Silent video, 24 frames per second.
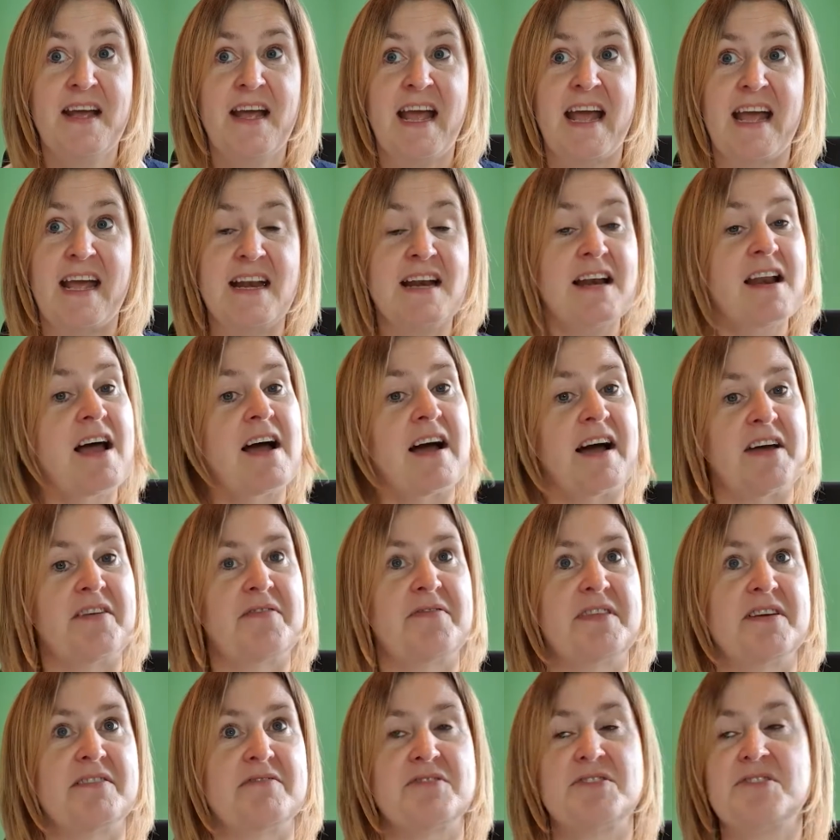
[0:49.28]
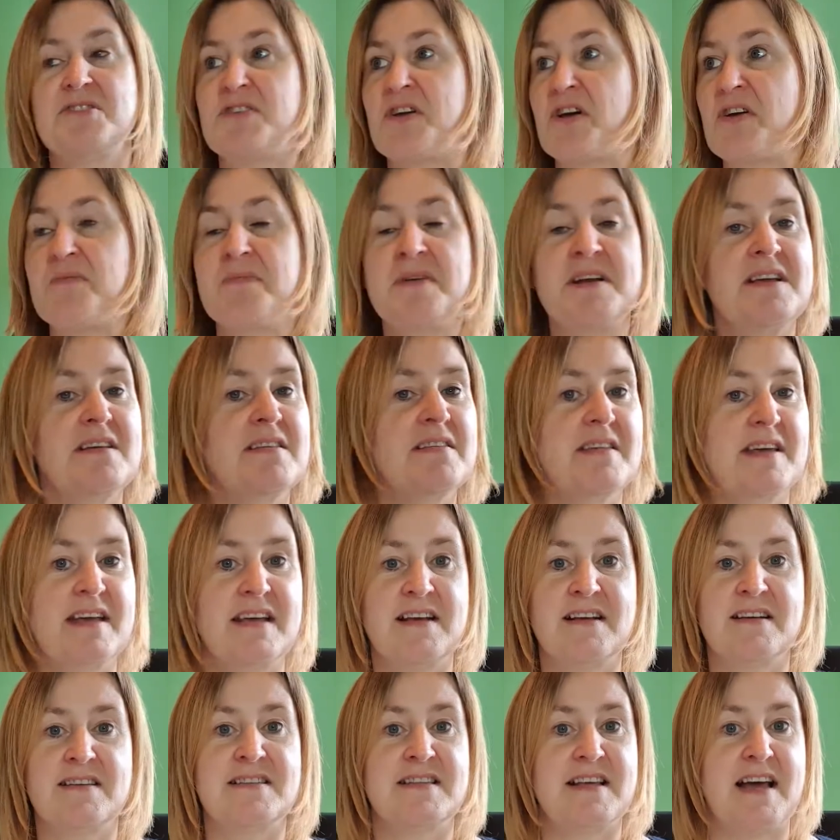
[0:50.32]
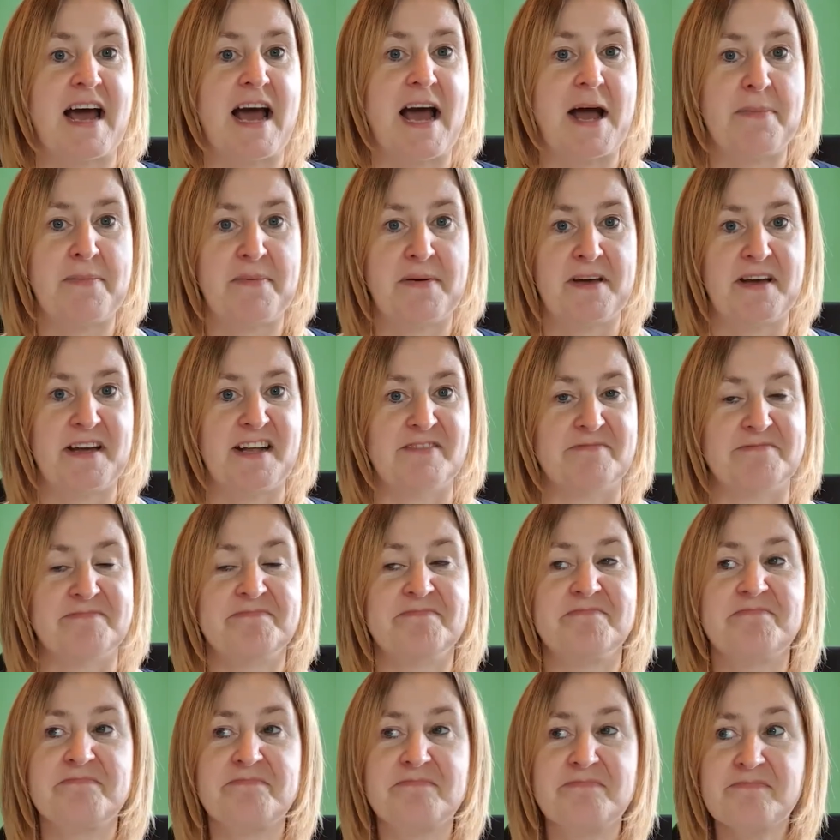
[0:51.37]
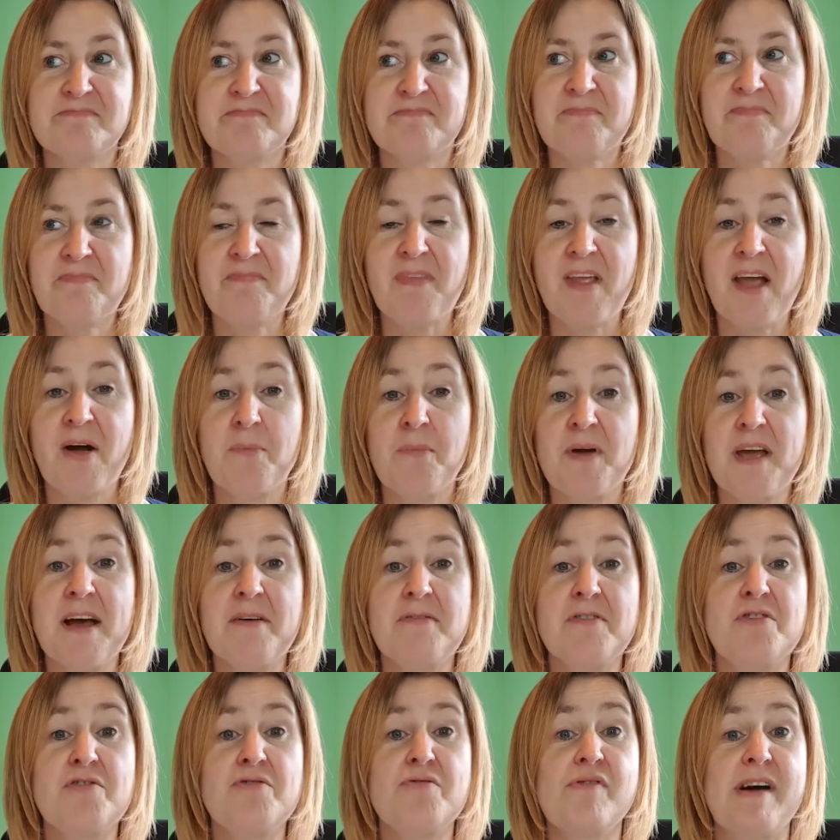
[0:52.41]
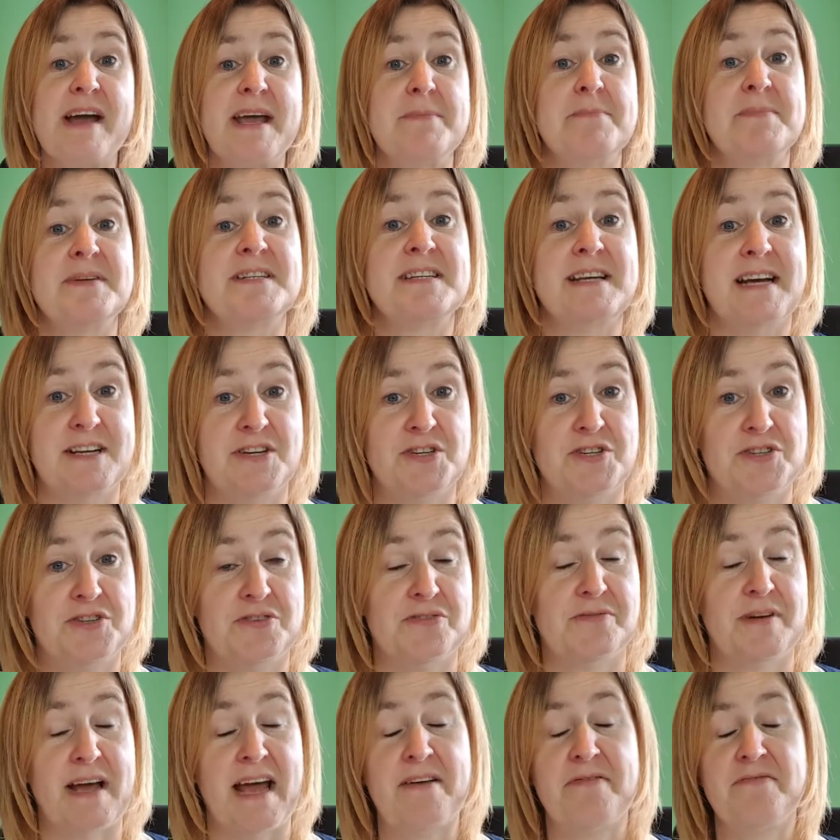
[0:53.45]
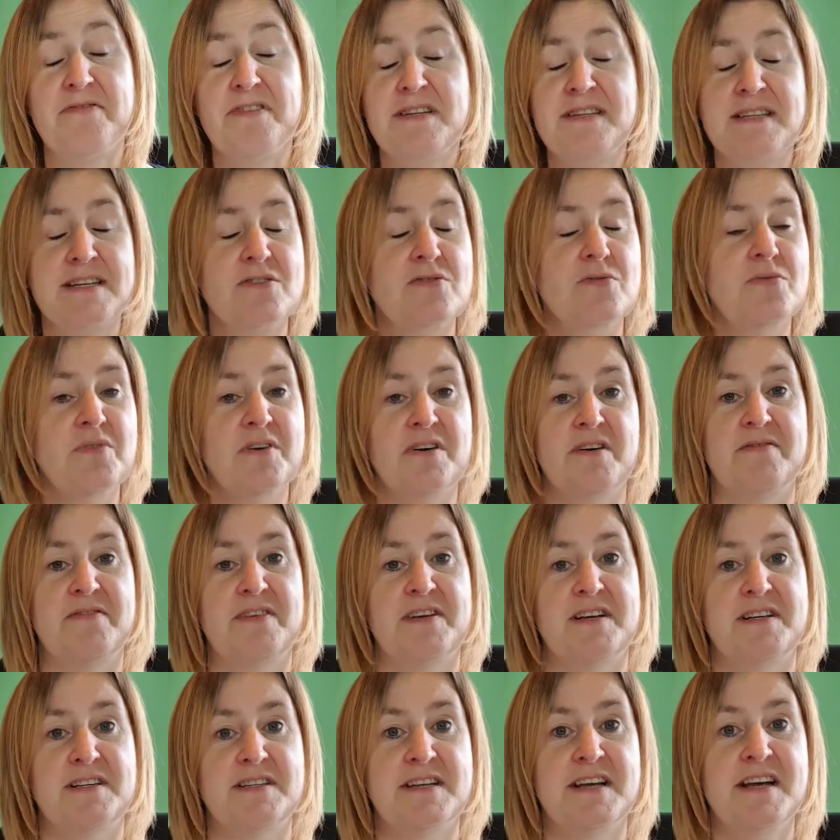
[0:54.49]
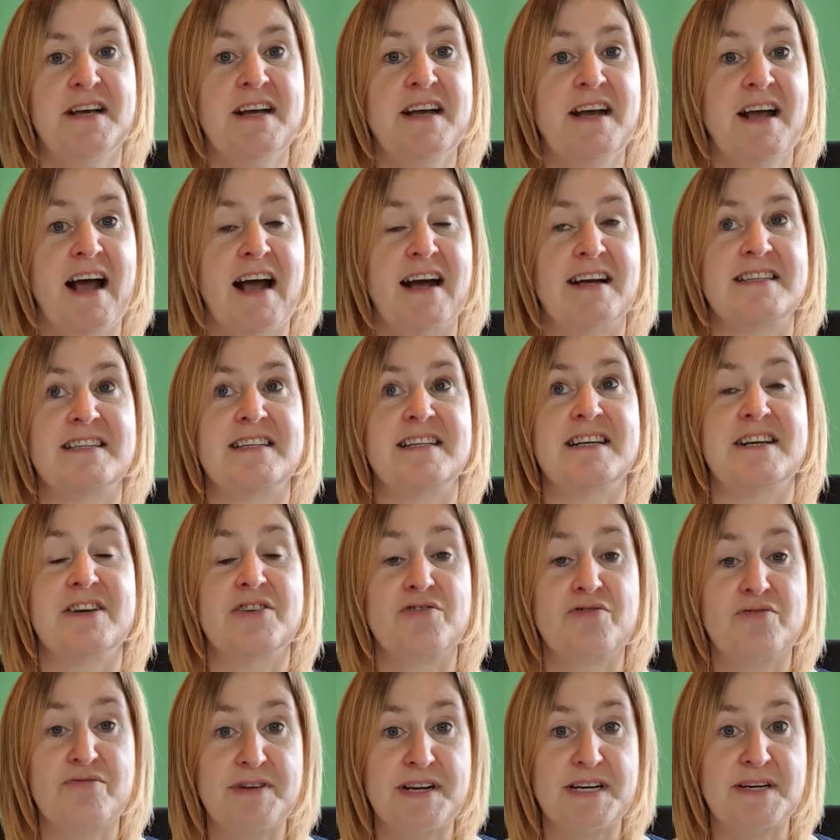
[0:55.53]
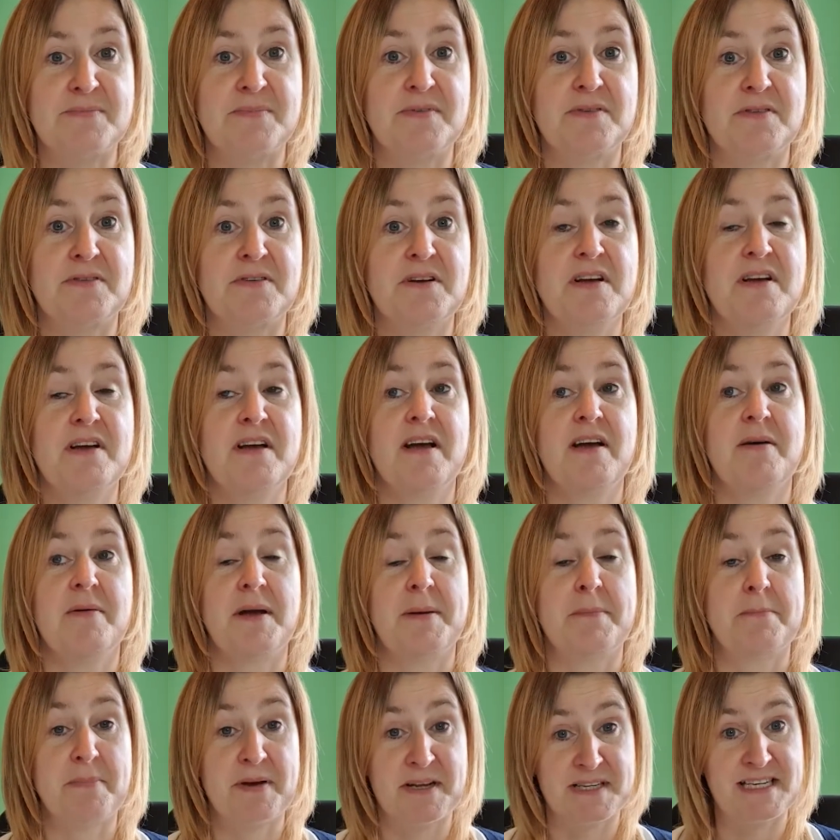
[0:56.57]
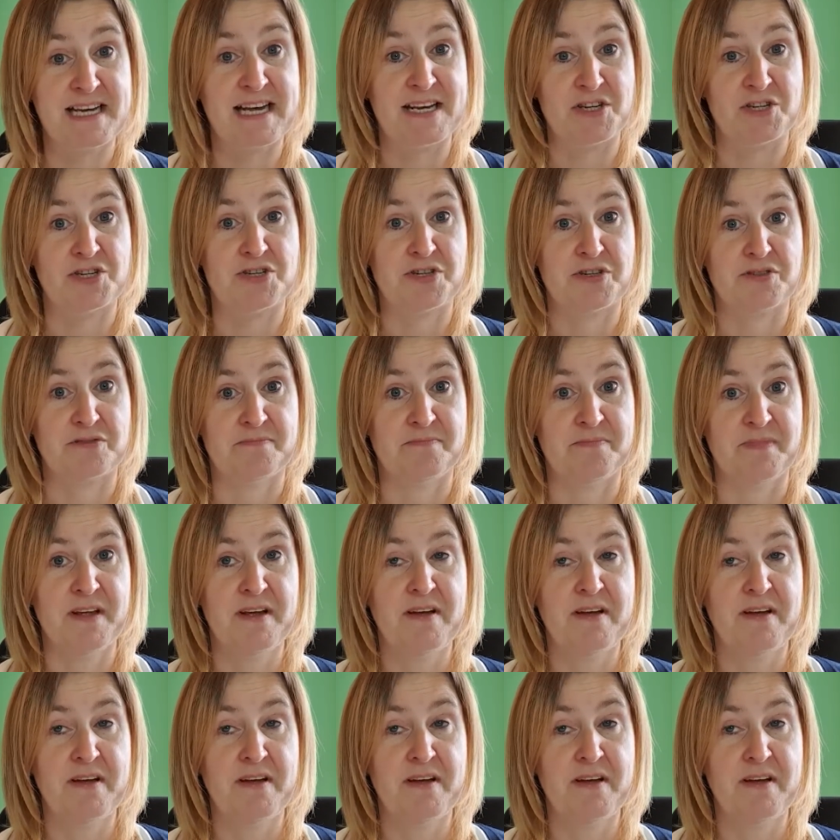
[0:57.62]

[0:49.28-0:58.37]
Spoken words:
In life, there are so many things that happen and we have a great potential. Every single one of us has an incredible potential.